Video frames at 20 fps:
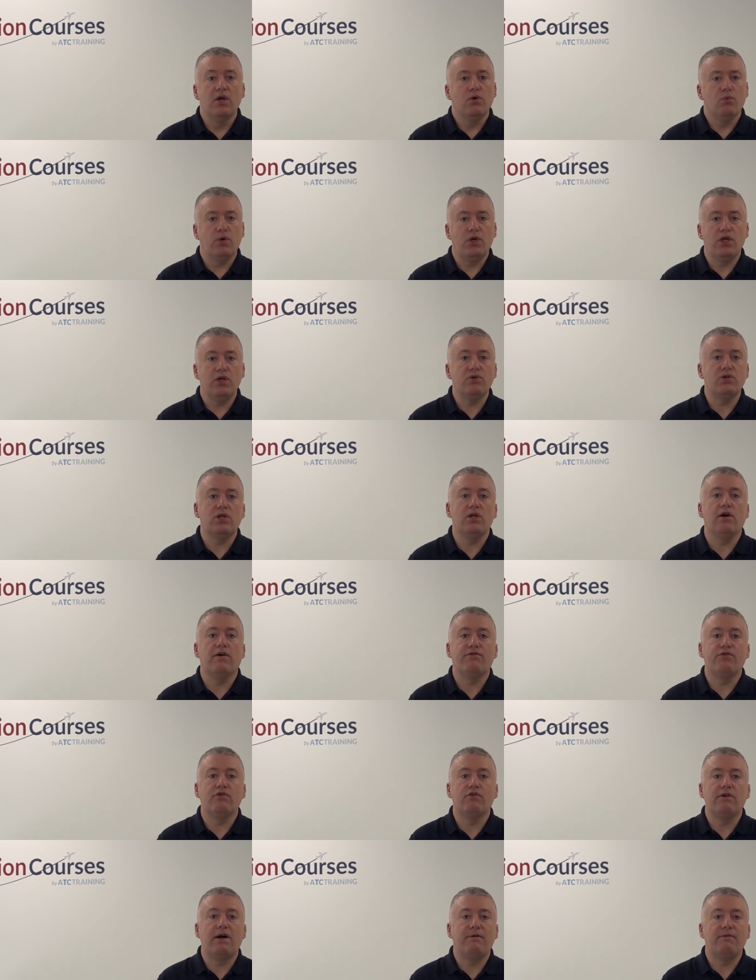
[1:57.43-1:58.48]
We usually
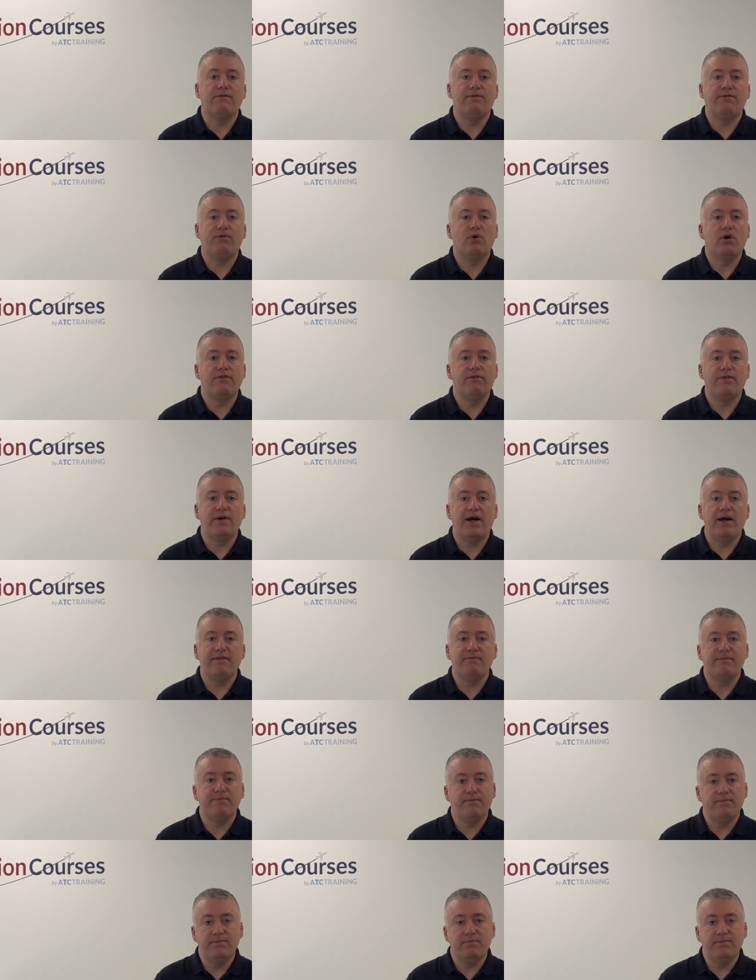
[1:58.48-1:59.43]
offer around 4 or 5